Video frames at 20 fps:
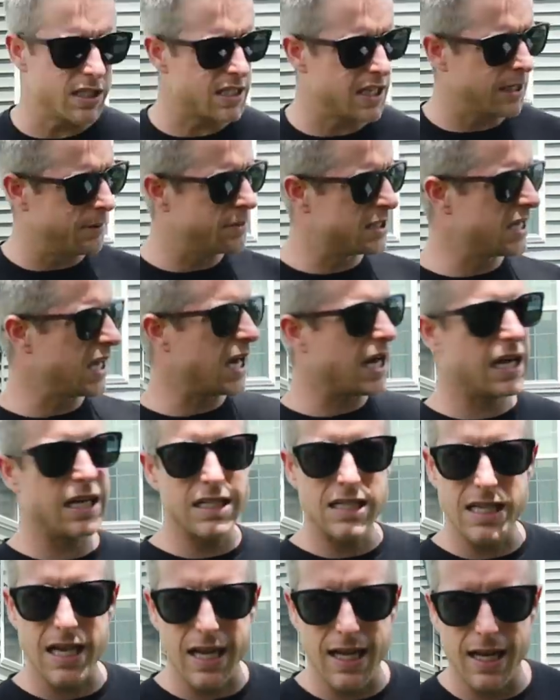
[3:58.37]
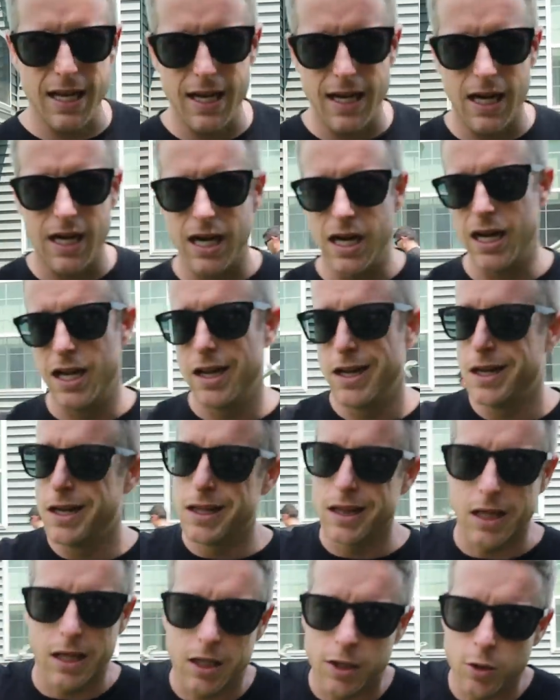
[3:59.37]
same size. And uh,
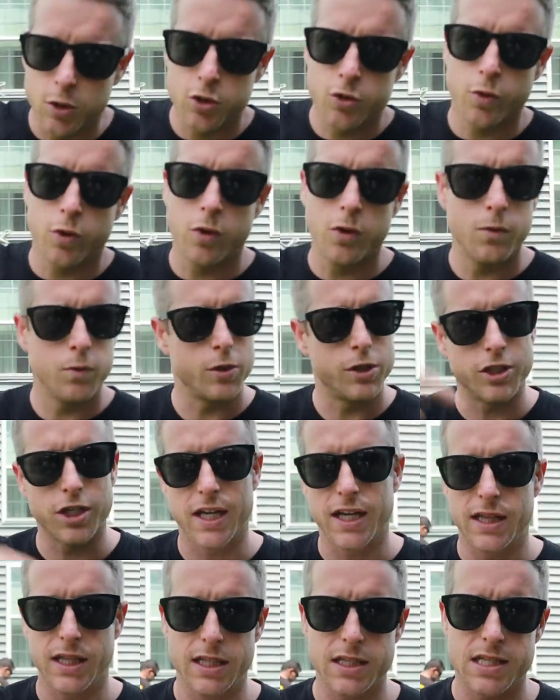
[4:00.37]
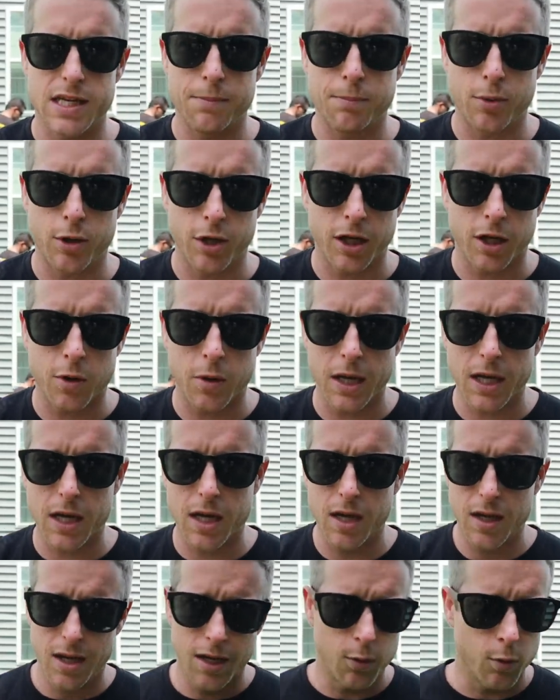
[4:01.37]
like usual, should get these in pretty
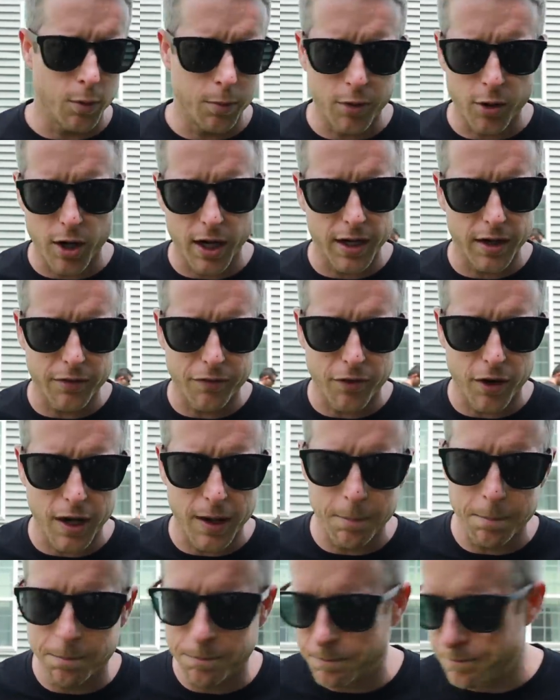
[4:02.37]
quick. We'll be ready to frame.